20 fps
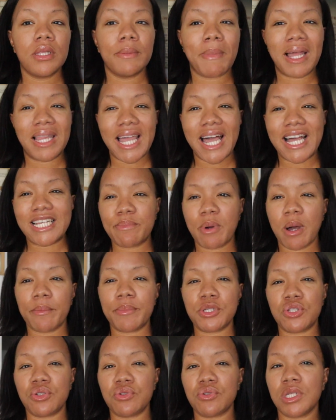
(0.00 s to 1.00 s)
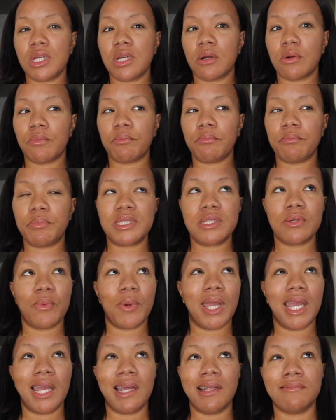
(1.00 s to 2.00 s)
my last pump is usually
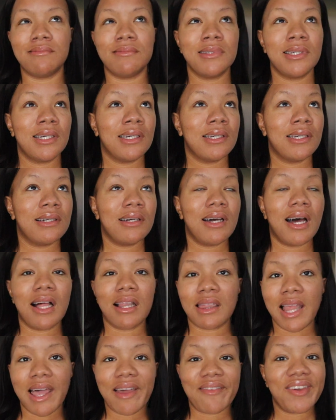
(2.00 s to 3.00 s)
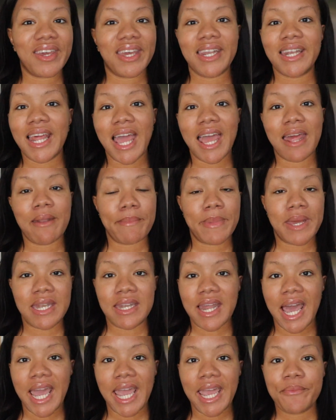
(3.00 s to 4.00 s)
between 11 and
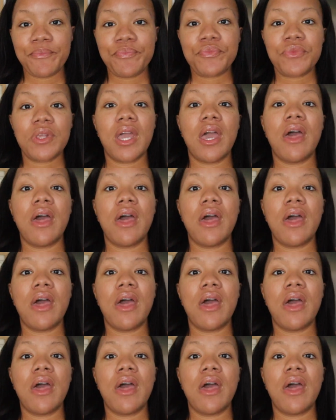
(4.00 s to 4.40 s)
midnight.